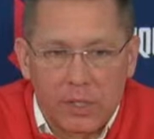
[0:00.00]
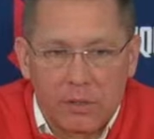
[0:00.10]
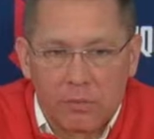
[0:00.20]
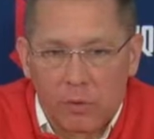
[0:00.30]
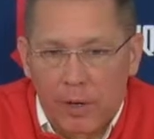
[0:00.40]

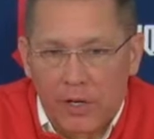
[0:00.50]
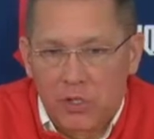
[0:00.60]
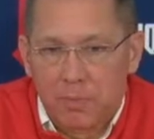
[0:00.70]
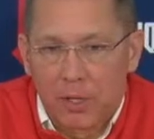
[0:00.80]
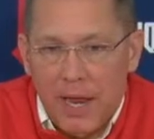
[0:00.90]
we
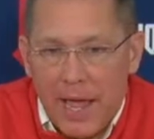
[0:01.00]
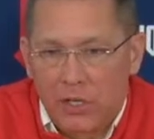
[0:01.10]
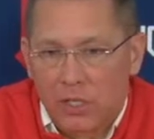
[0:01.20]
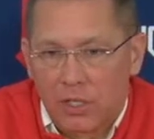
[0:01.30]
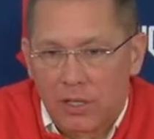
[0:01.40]
ran a split
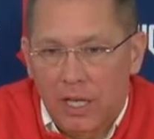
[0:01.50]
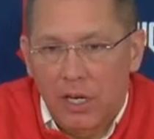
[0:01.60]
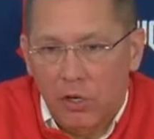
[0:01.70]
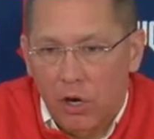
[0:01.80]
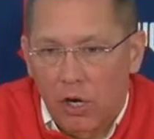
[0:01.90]
action that
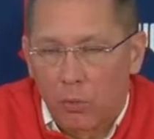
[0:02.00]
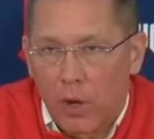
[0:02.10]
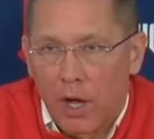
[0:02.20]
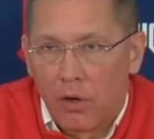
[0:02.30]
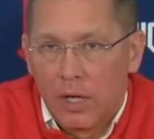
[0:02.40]
they didn't
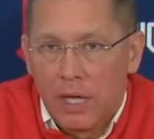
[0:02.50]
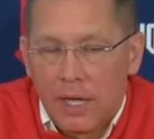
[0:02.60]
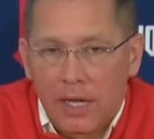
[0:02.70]
guard well.